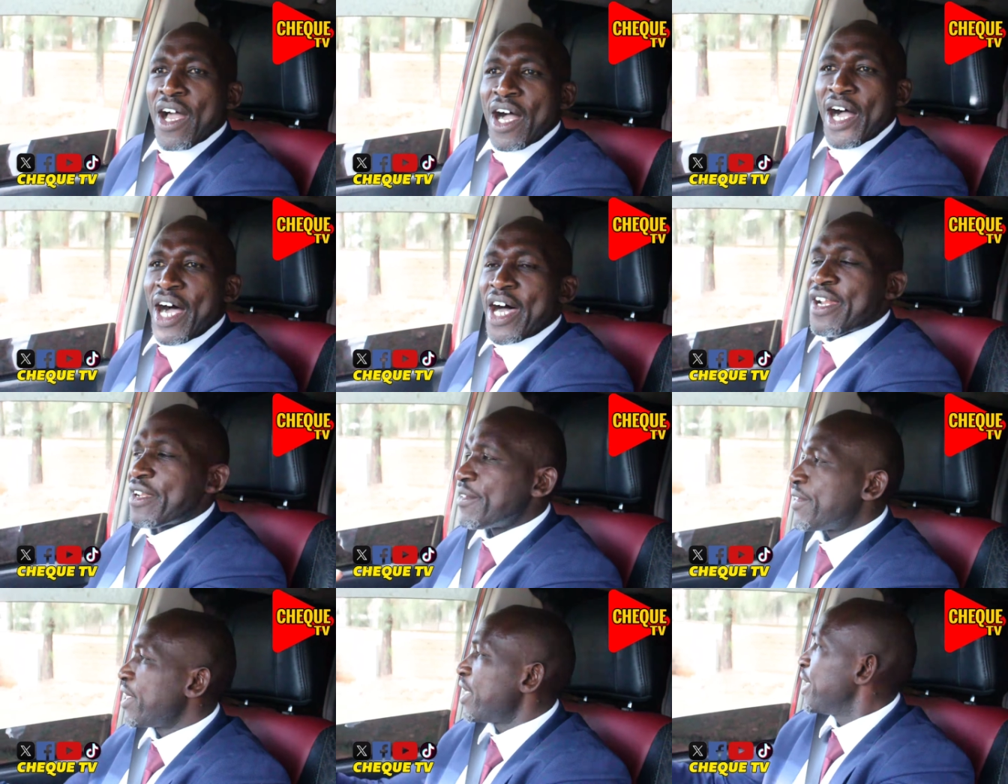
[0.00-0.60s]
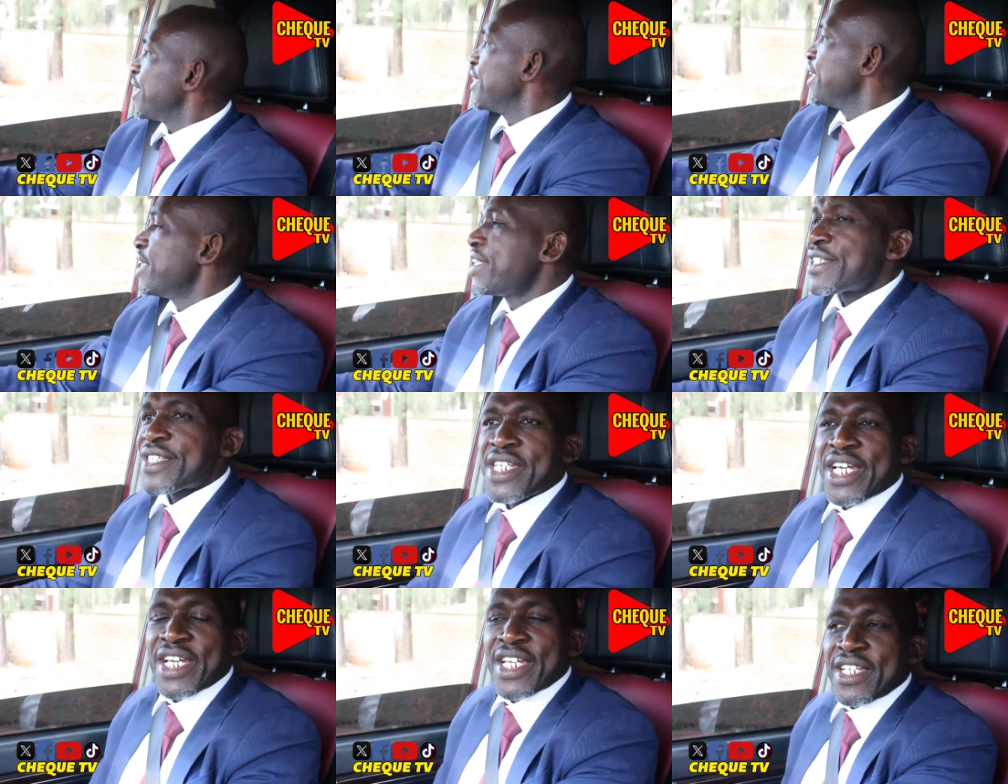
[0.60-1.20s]
And they
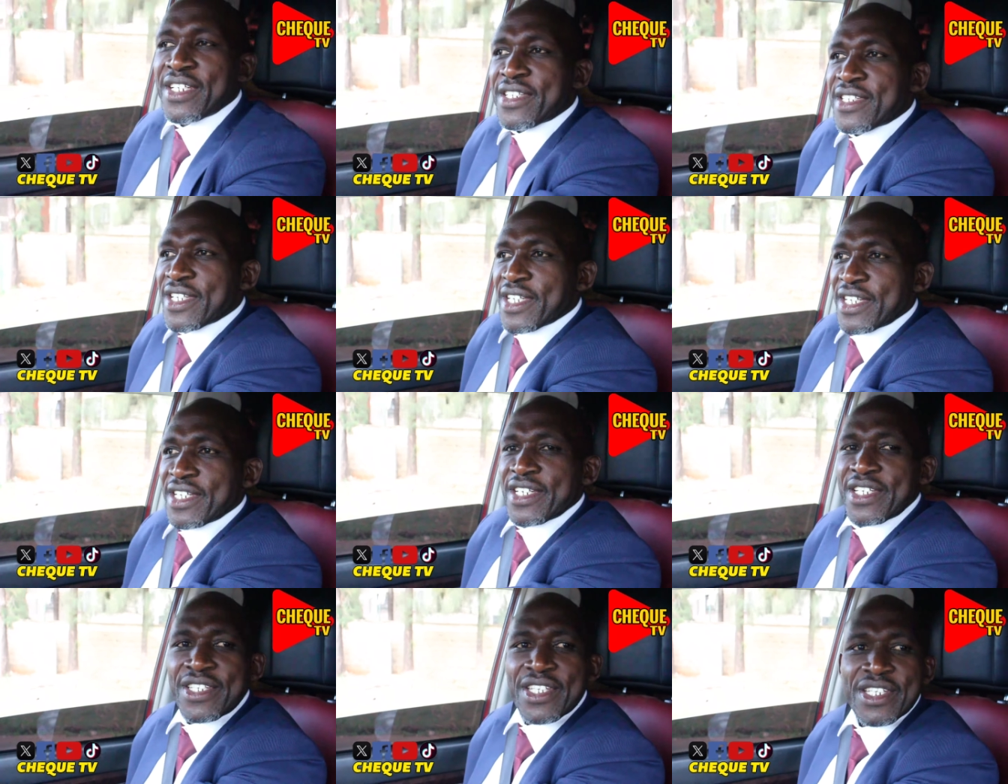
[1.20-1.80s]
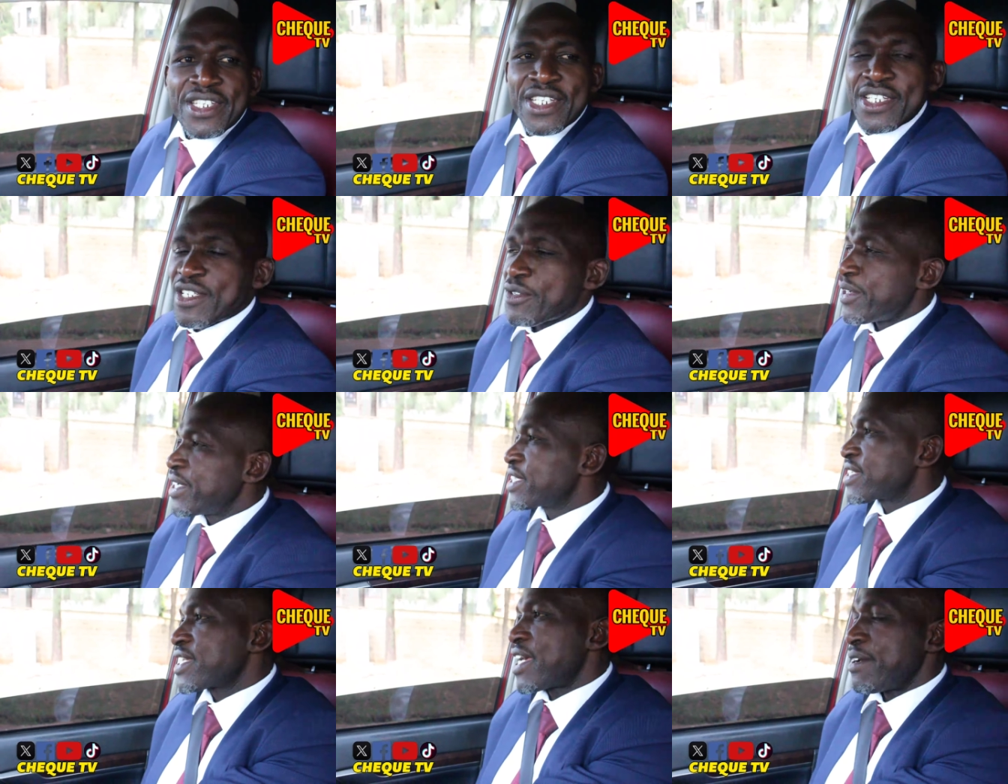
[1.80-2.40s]
didn't take it, they didn't
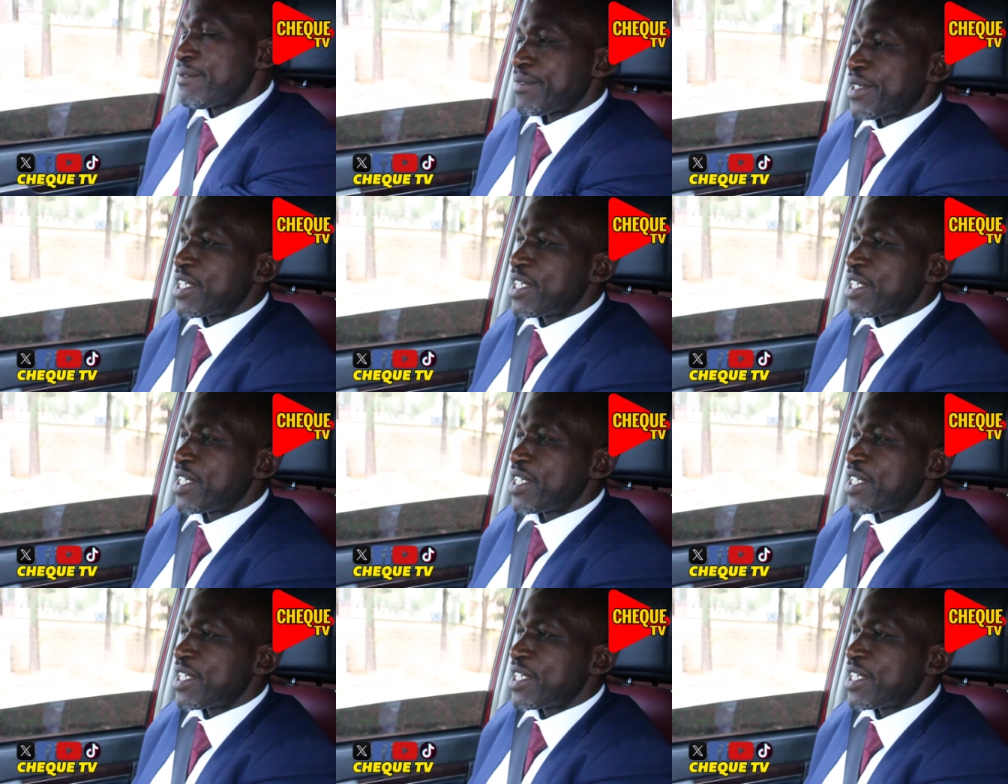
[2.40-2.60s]
waste time.